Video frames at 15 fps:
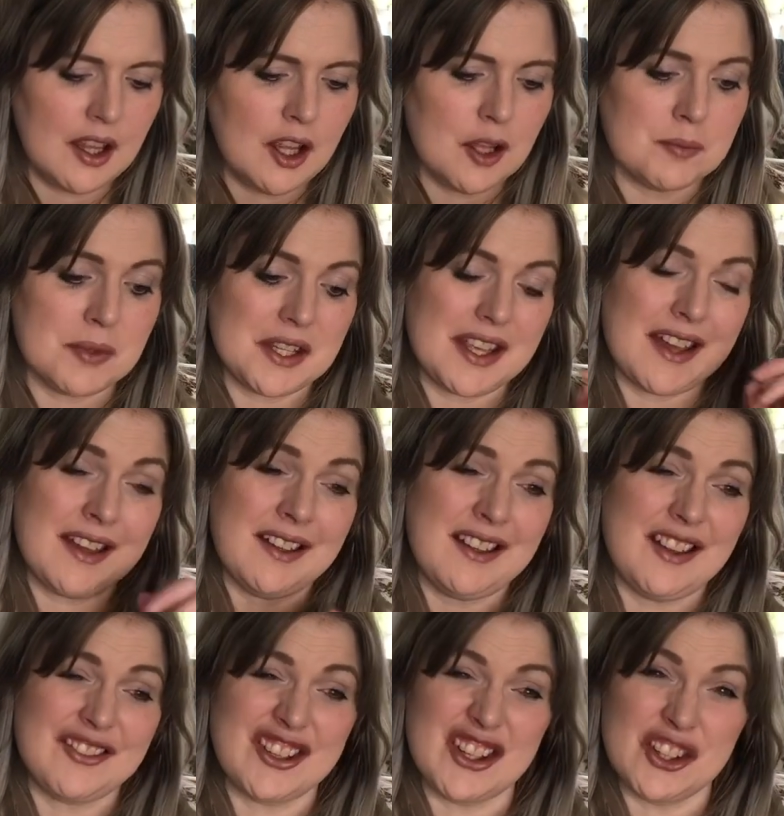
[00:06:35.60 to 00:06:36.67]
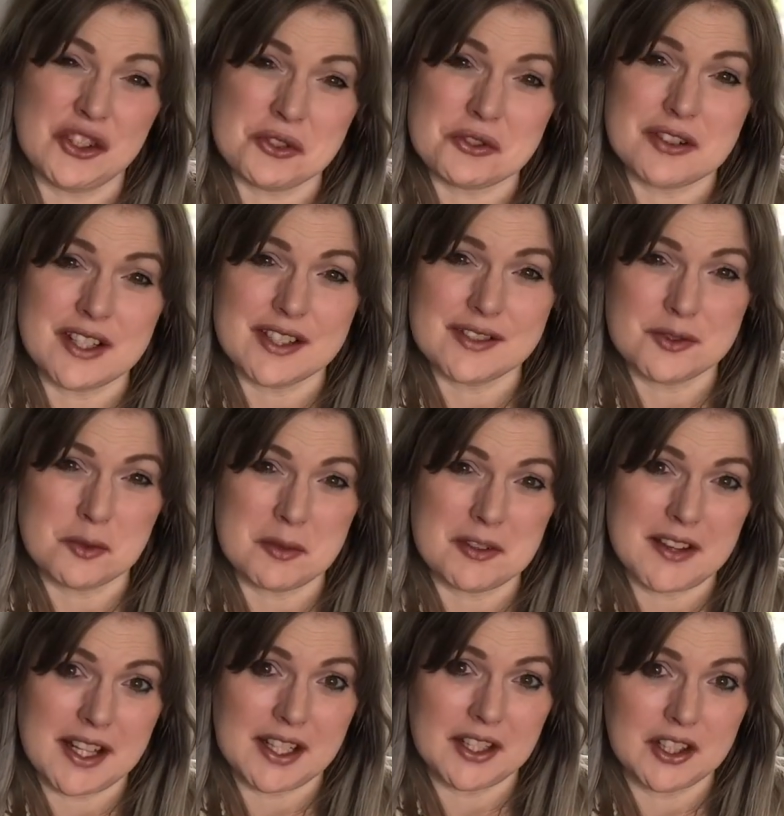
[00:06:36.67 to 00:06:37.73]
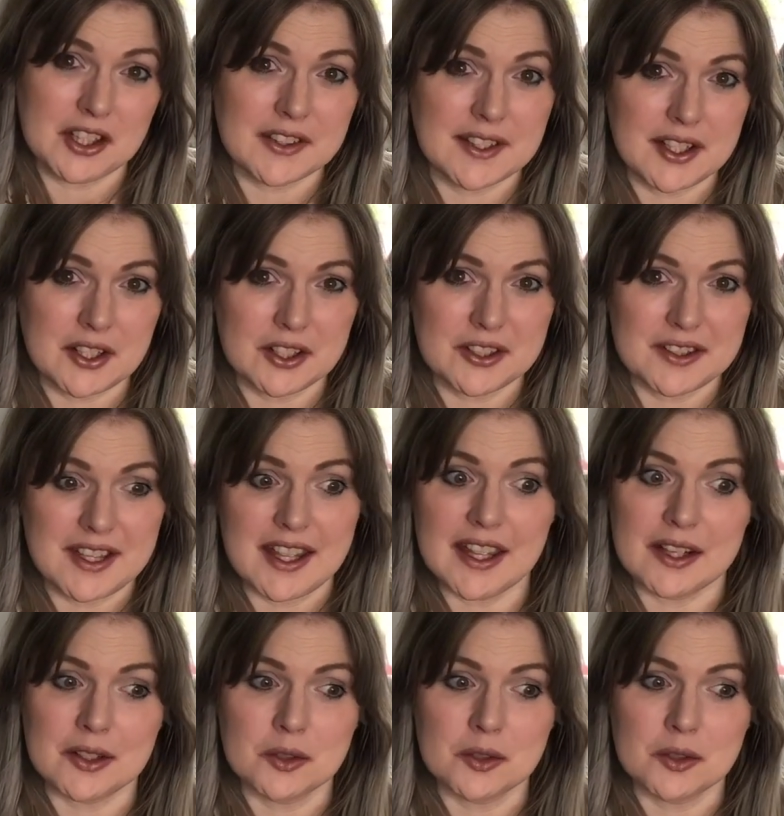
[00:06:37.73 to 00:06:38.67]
But yeah, I've got it all traced, so I'll be ready to cut that out then,